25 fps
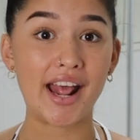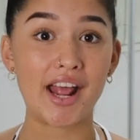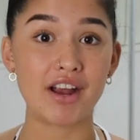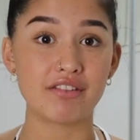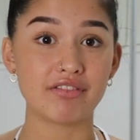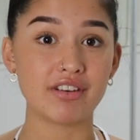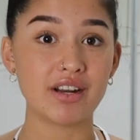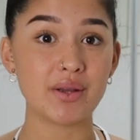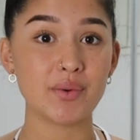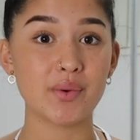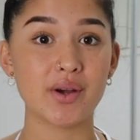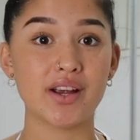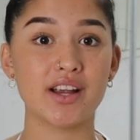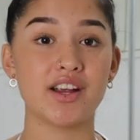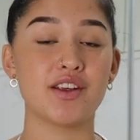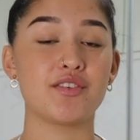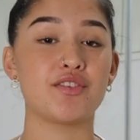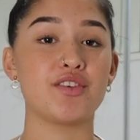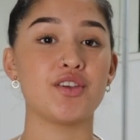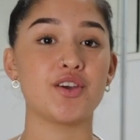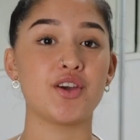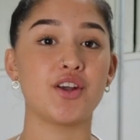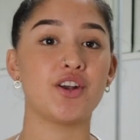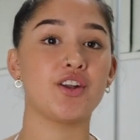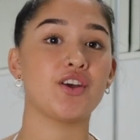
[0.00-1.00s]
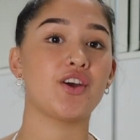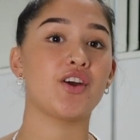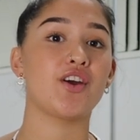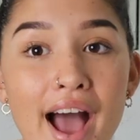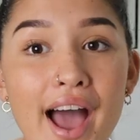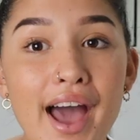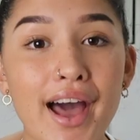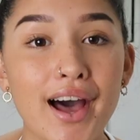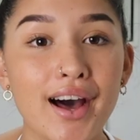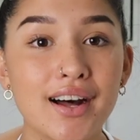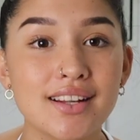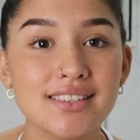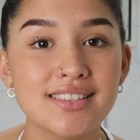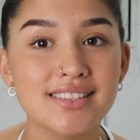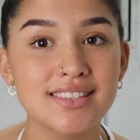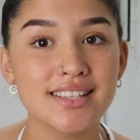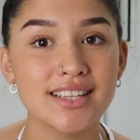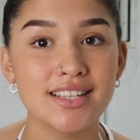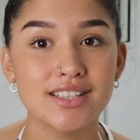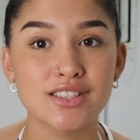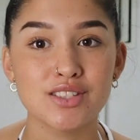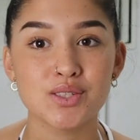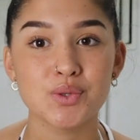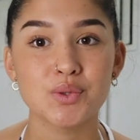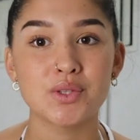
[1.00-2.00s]
everywhere if you're gonna go out
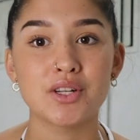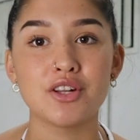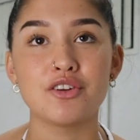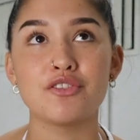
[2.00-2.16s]
into an